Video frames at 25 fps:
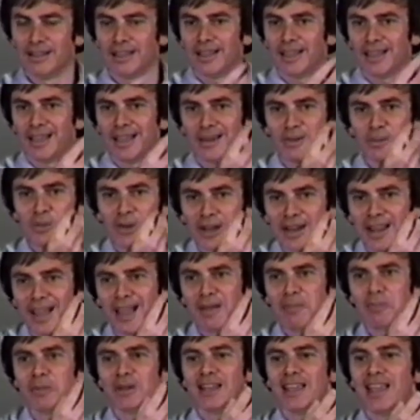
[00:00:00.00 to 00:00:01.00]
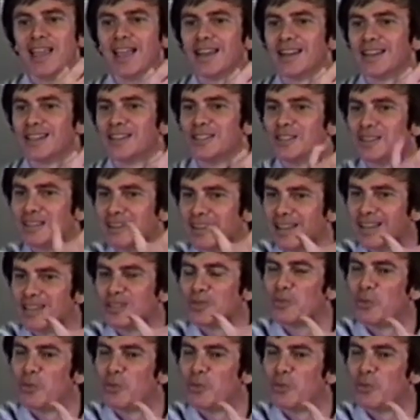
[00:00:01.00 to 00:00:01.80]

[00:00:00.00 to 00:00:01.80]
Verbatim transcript: And what happened? He had a his